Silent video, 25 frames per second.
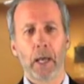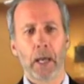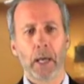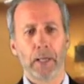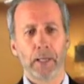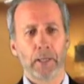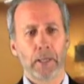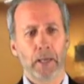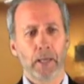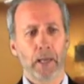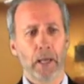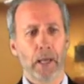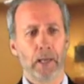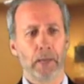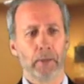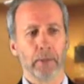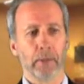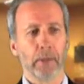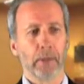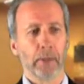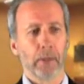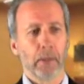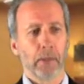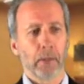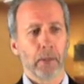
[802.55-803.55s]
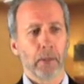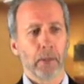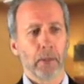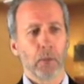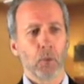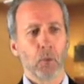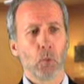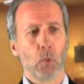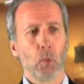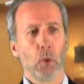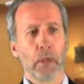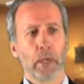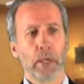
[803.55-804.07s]
And again,
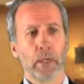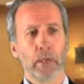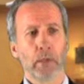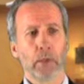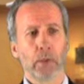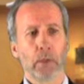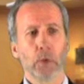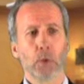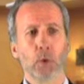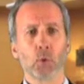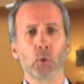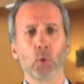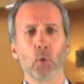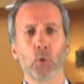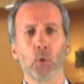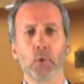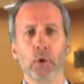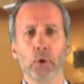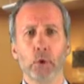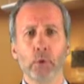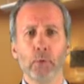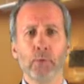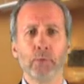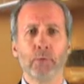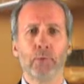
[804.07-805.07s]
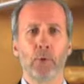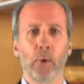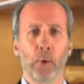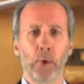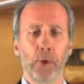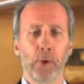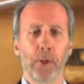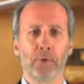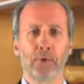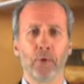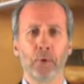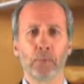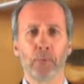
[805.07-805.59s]
where there's room for
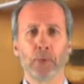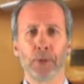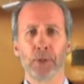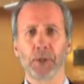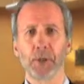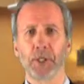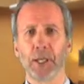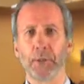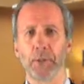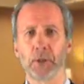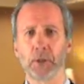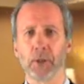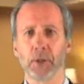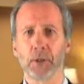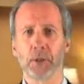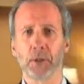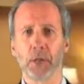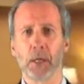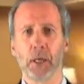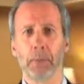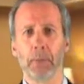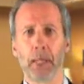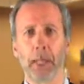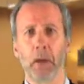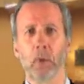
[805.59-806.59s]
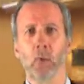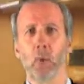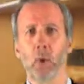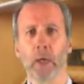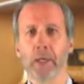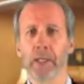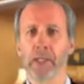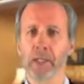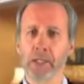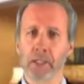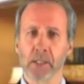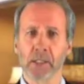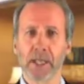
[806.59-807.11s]
different perceptions about
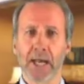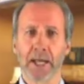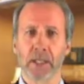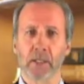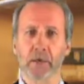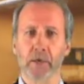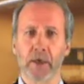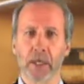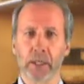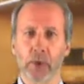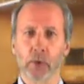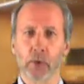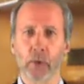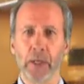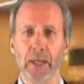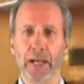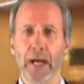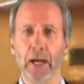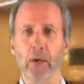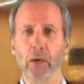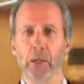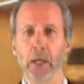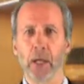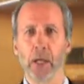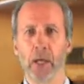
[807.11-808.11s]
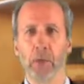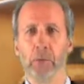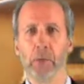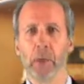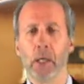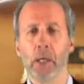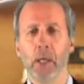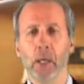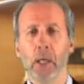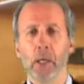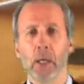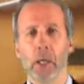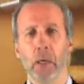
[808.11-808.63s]
what is a satisfactory outcome,
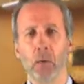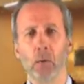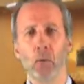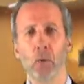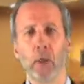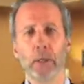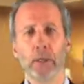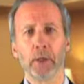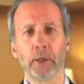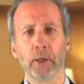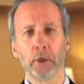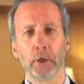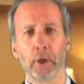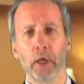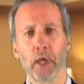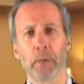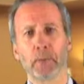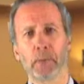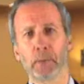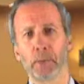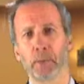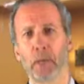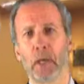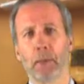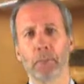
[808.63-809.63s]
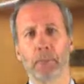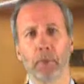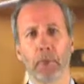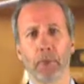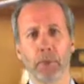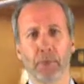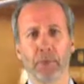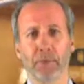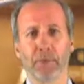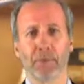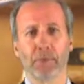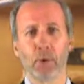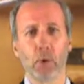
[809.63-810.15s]
and when the job's properly
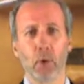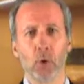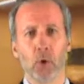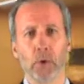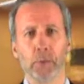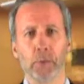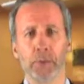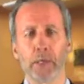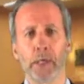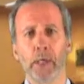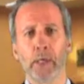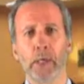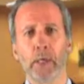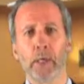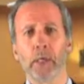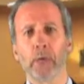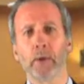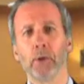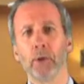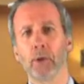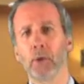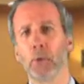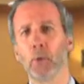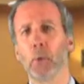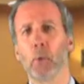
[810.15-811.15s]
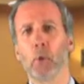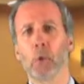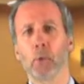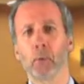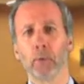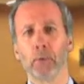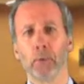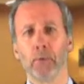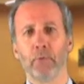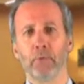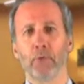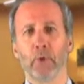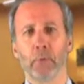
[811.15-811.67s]
performed, there's more
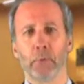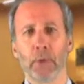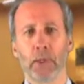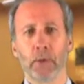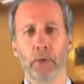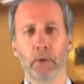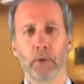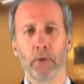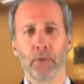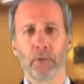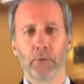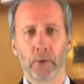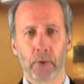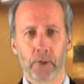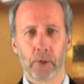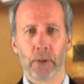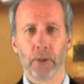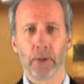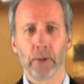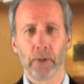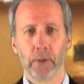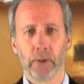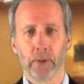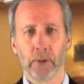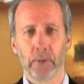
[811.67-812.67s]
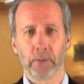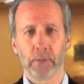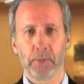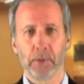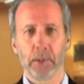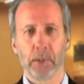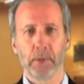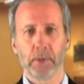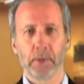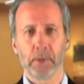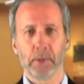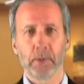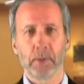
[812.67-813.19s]
room for people to fall into
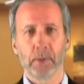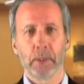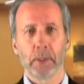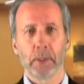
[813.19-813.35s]
dispute.